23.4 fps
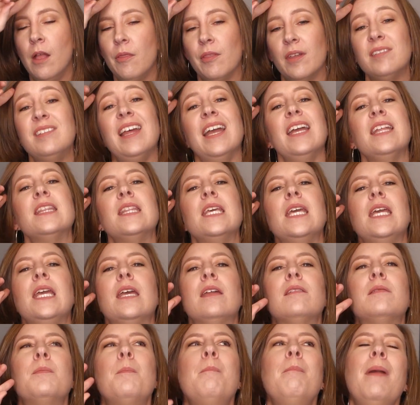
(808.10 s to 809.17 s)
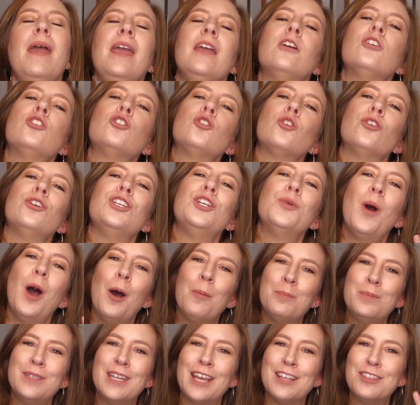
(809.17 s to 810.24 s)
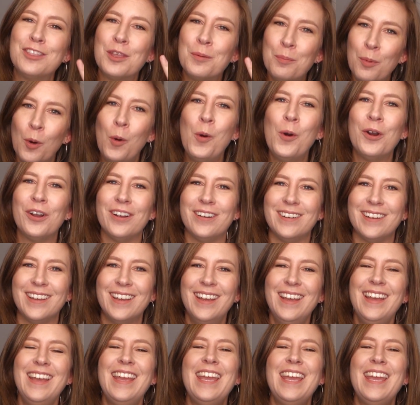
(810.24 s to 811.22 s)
The second thing is make sure you update the board.